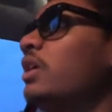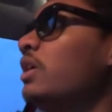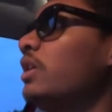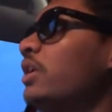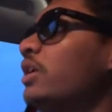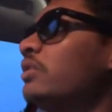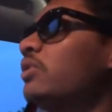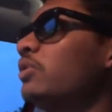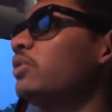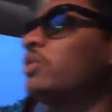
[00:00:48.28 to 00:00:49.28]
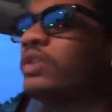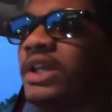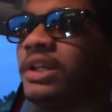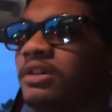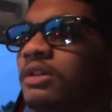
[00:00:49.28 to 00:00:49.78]
in there. So
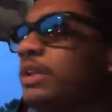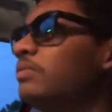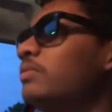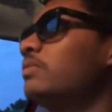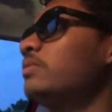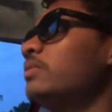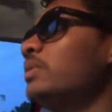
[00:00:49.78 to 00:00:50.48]
right now I'm